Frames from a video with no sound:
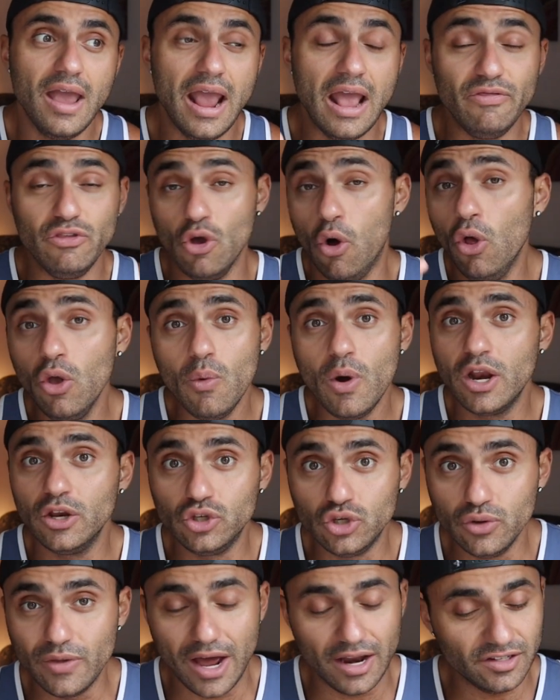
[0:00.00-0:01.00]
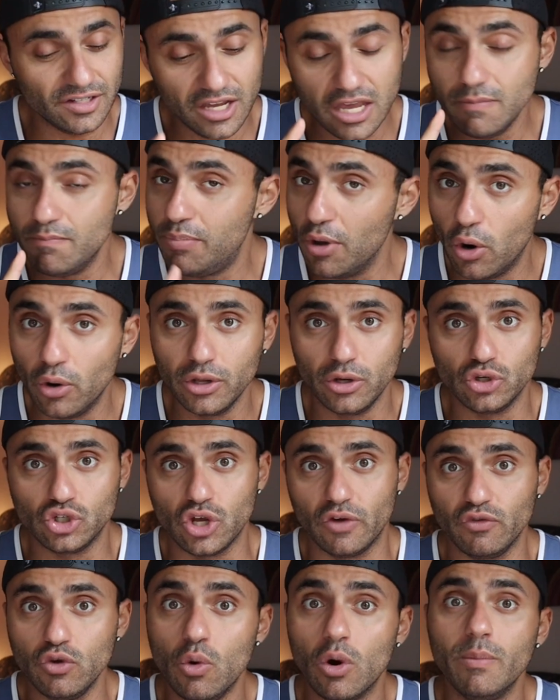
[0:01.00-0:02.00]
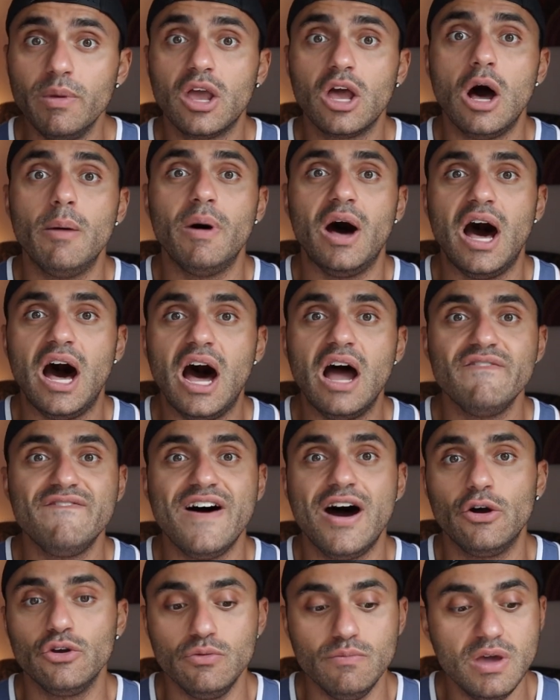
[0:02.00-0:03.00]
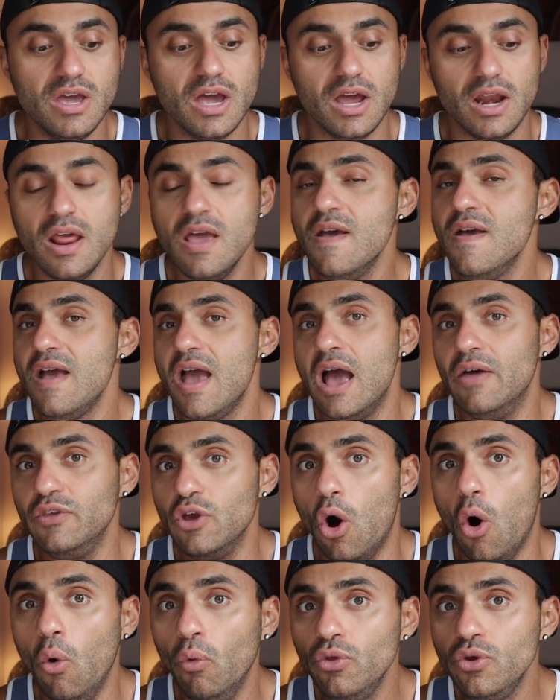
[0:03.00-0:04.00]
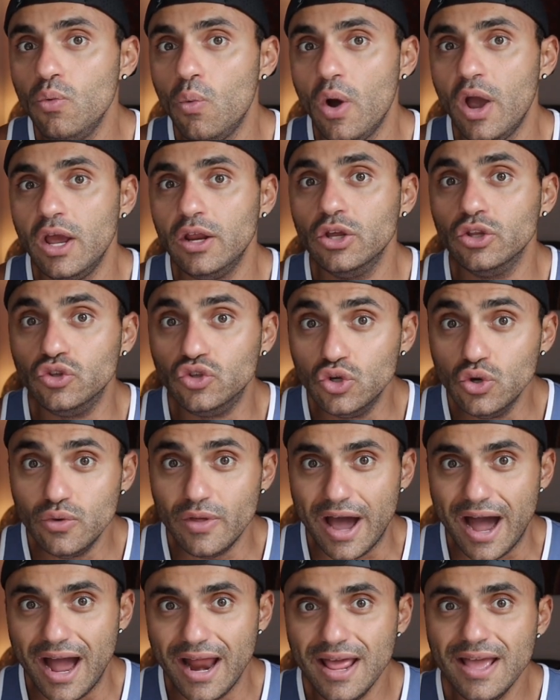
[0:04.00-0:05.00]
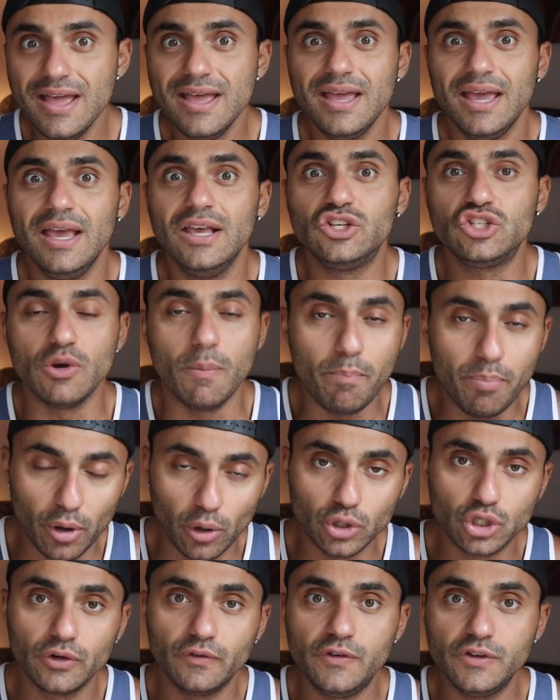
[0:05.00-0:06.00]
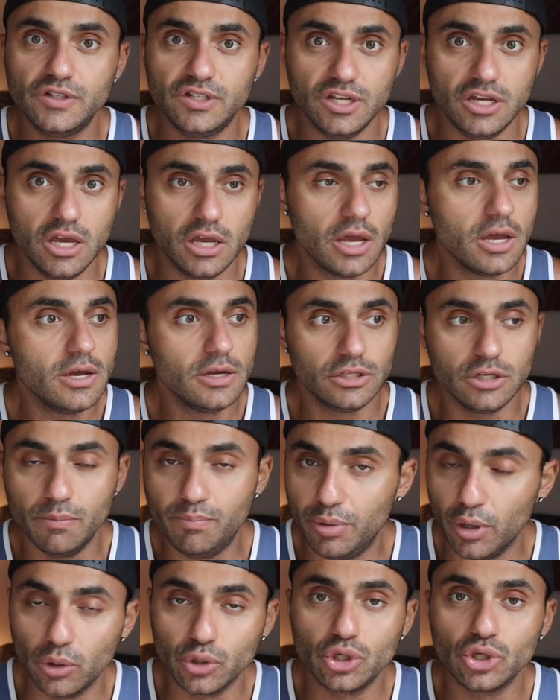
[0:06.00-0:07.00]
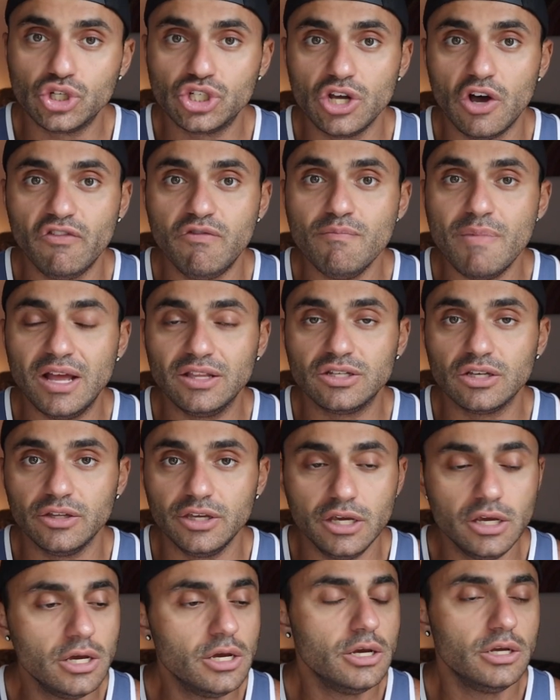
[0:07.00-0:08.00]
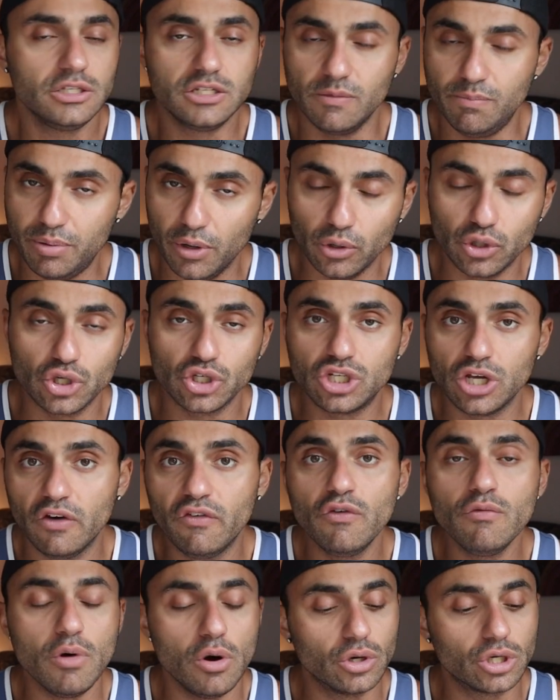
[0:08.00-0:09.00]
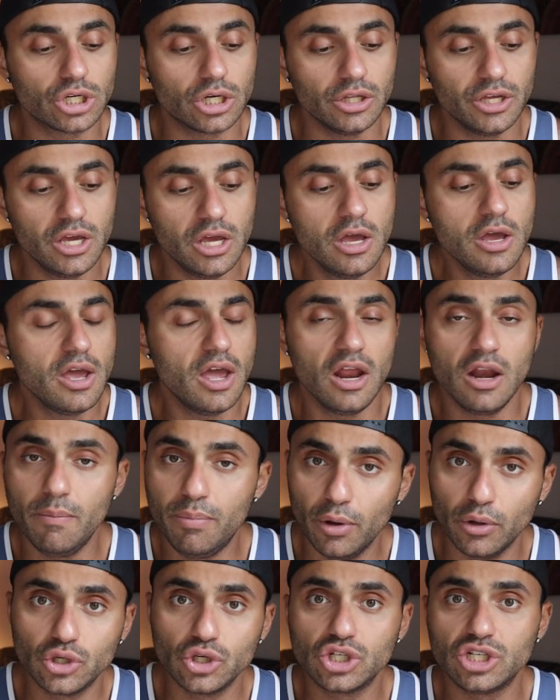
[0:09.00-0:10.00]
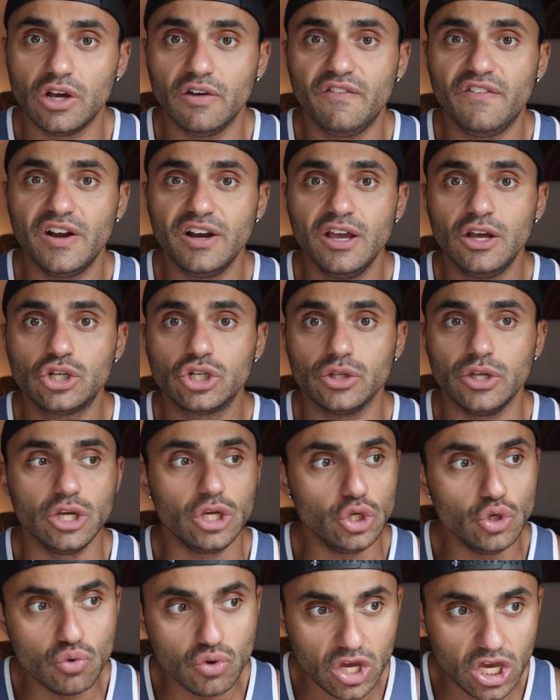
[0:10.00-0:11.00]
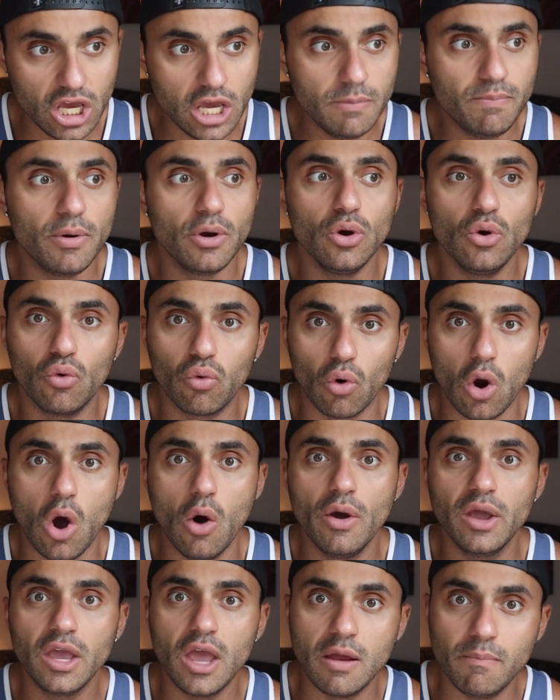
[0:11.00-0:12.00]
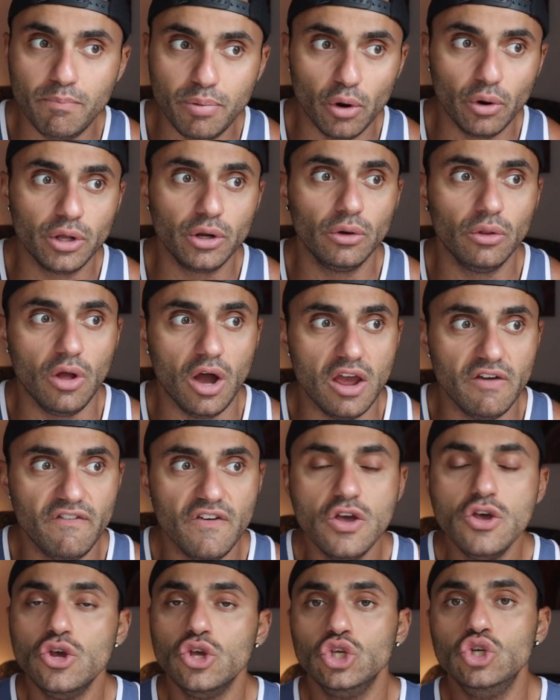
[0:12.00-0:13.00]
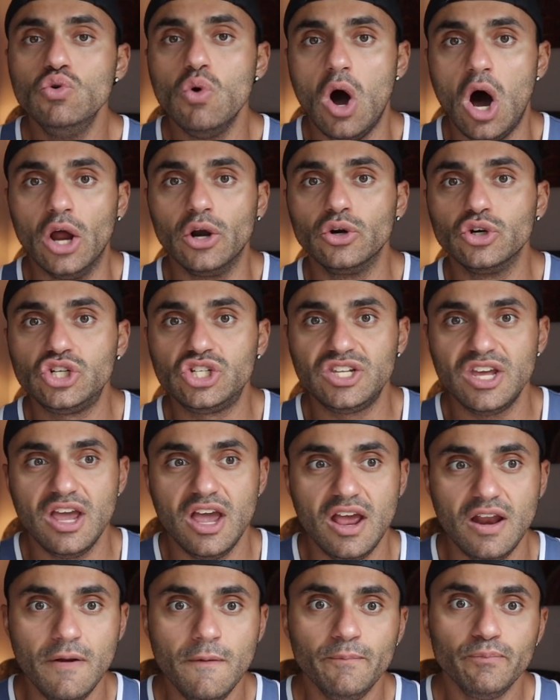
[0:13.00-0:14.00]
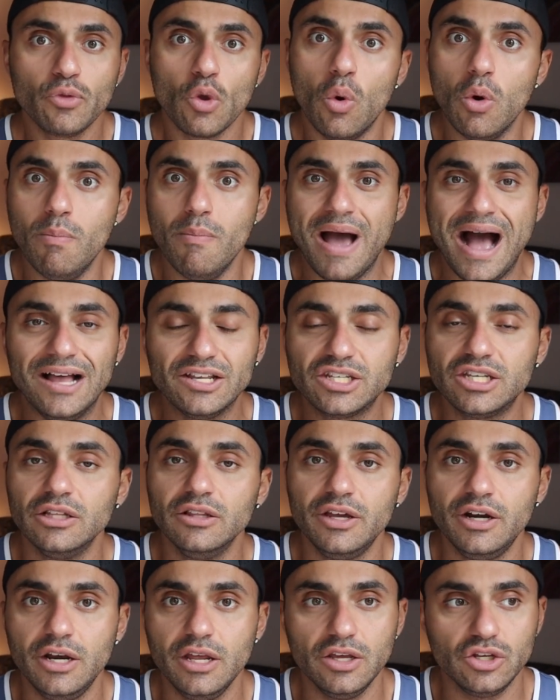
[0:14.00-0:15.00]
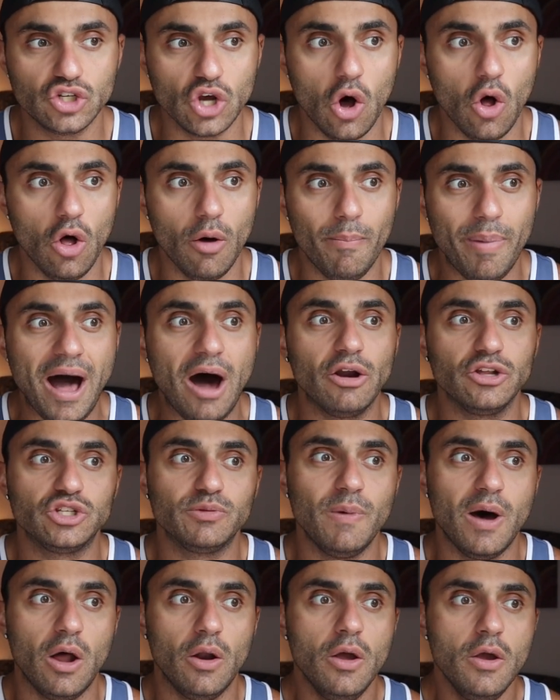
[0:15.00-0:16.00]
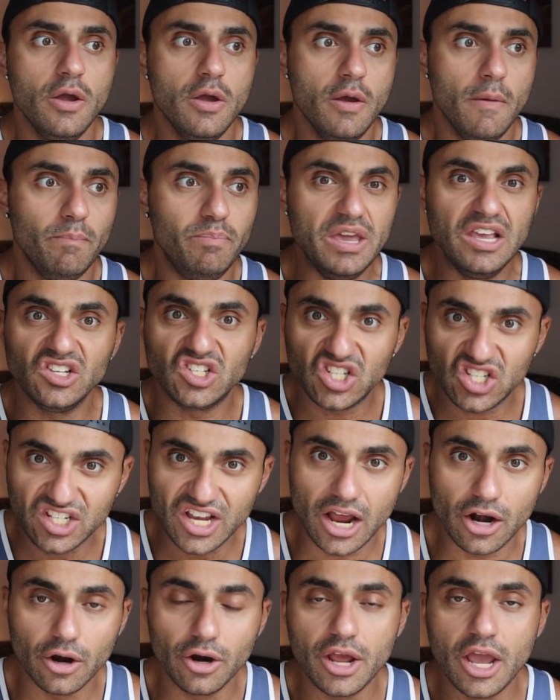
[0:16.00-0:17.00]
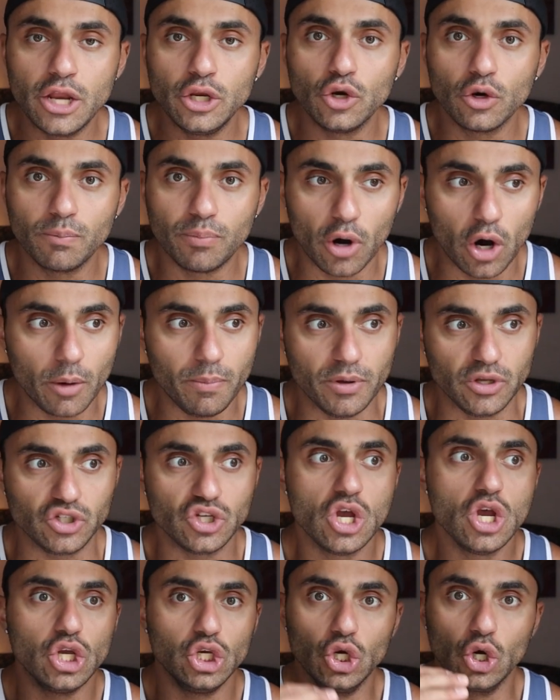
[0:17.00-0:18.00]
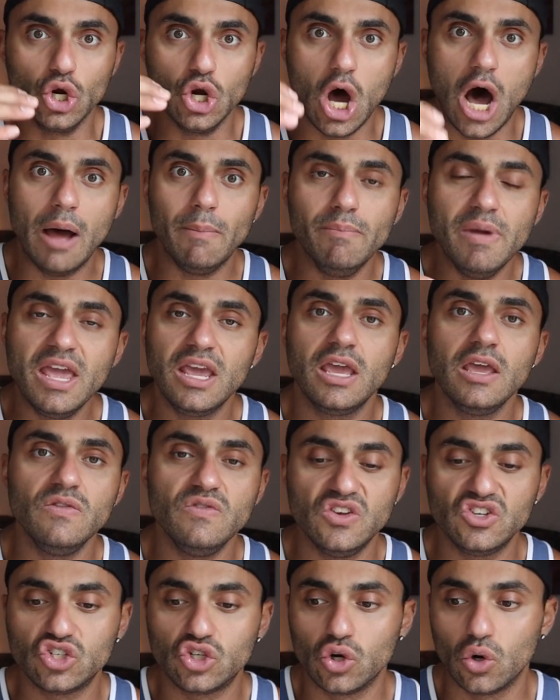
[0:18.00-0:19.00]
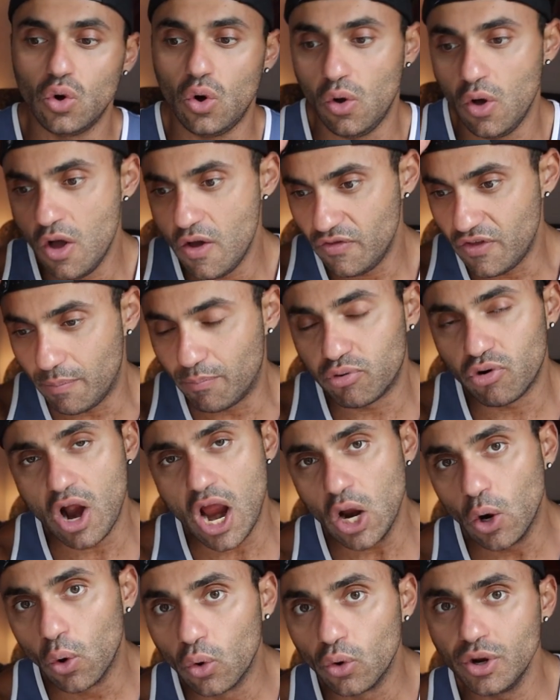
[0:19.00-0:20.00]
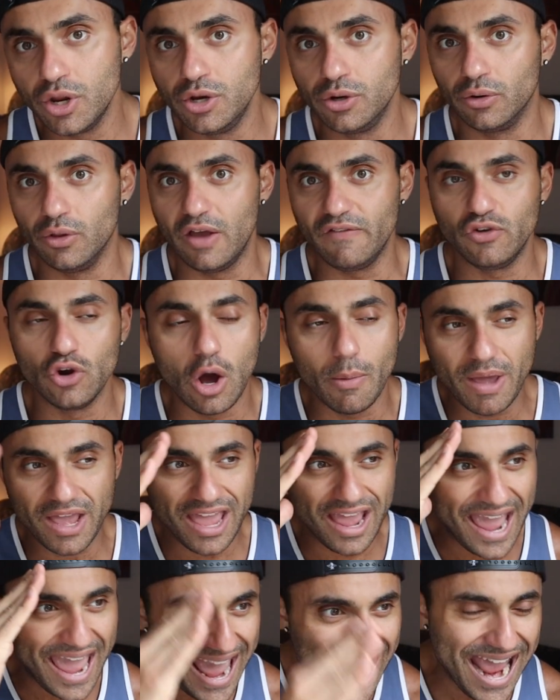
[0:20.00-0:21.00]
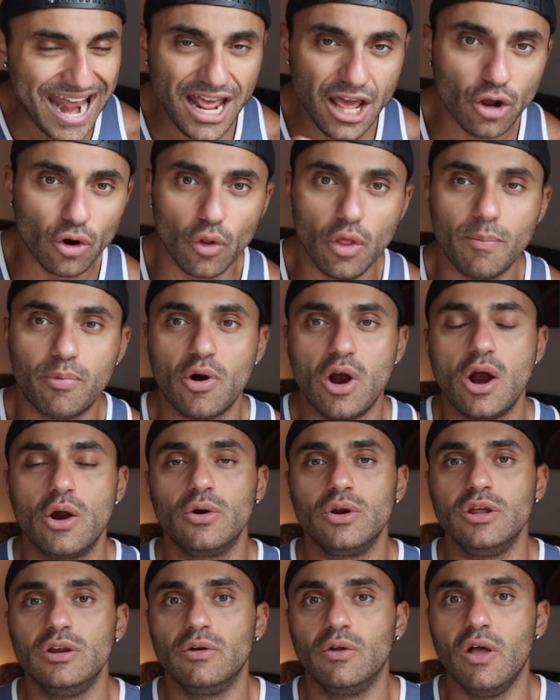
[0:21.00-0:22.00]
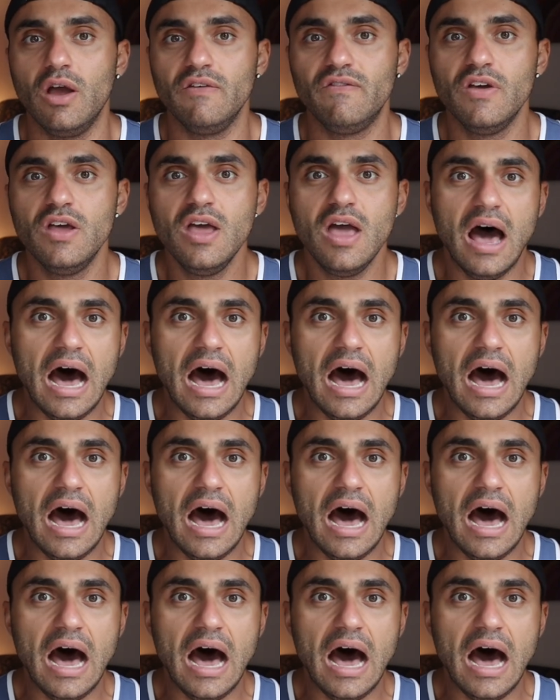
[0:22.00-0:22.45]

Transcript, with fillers: And the only way to do that is keep building yourself. You want to become a high-value man. And the only way to do that is to build your physique, to build yourself mentally, to build yourself emotionally, and to build yourself financially. You keep growing and building your life. You understand what masculinity is all about. It's about being centered in your purpose. You're not making this girl the priority in your life. You're not making any girl the priority in your life.